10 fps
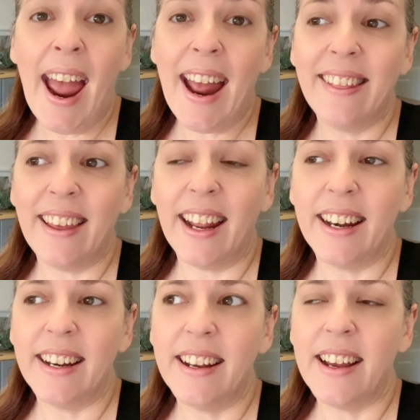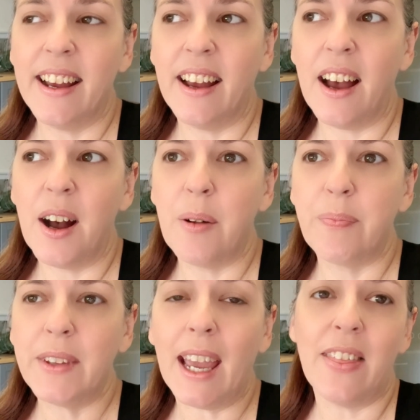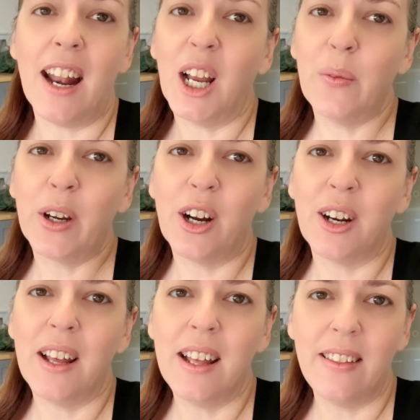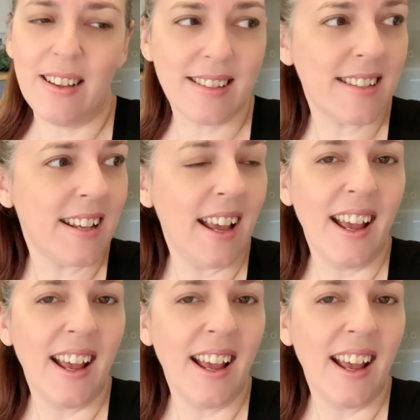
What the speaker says: And then, yeah, then I can work on this